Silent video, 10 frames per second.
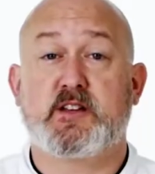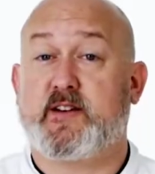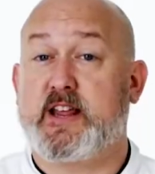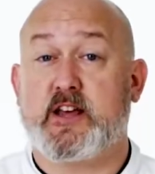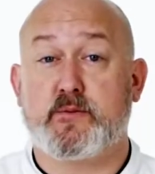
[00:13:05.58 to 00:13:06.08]
to
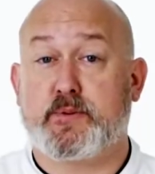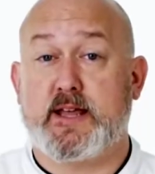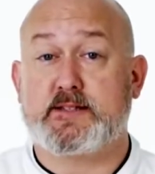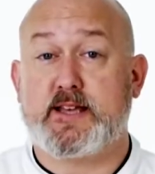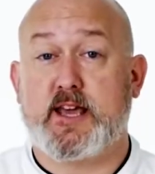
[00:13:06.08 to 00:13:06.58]
any other
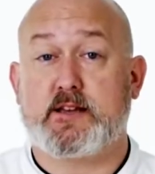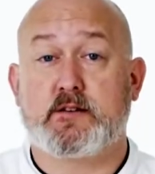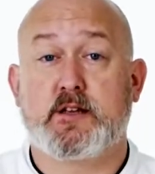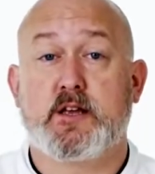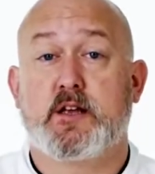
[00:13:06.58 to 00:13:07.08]
plantain,
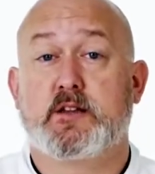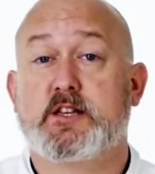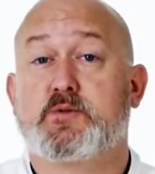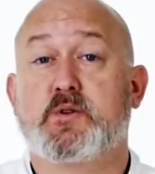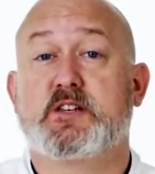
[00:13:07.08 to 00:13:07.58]

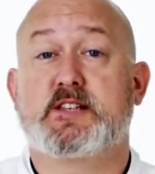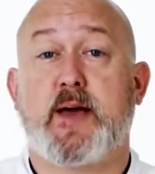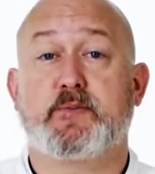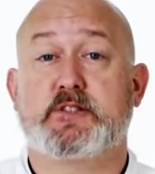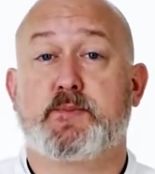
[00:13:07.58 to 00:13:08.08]
this one just
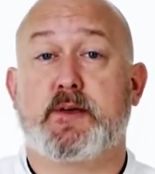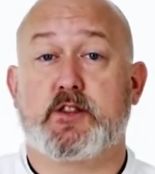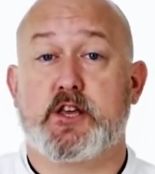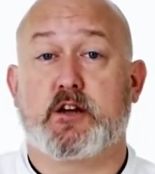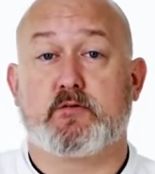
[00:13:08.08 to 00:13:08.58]
happens to be
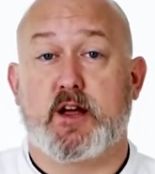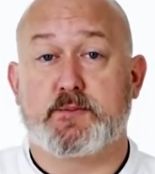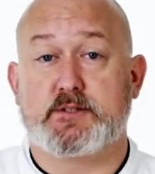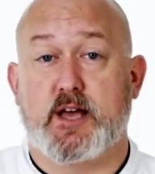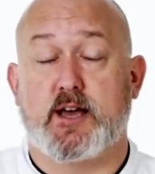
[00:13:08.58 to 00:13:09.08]
on the
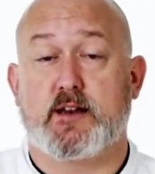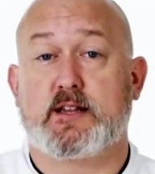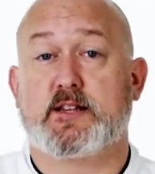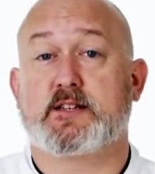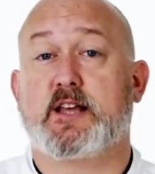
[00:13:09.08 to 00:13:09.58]
unripe side.
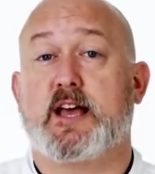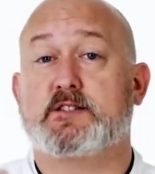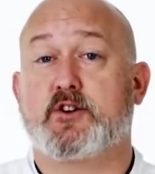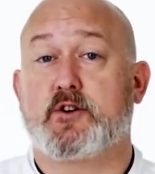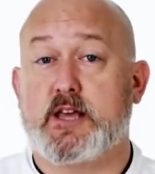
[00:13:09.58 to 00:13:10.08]
It
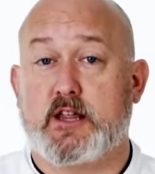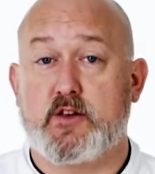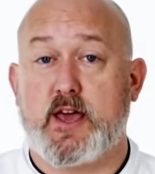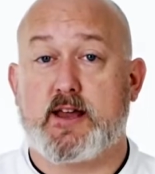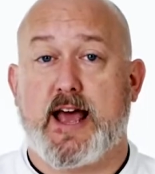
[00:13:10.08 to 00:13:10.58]
hasn't turned yellow
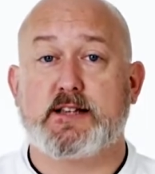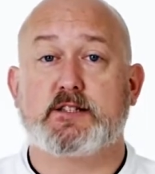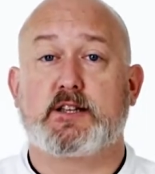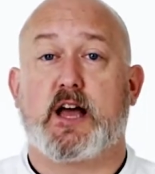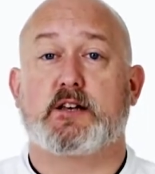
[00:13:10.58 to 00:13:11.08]
yet,
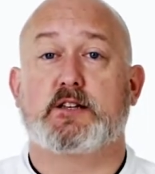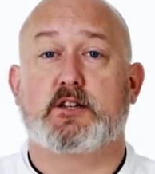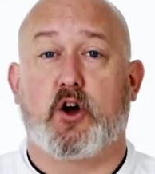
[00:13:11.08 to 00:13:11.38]
hasn't gotten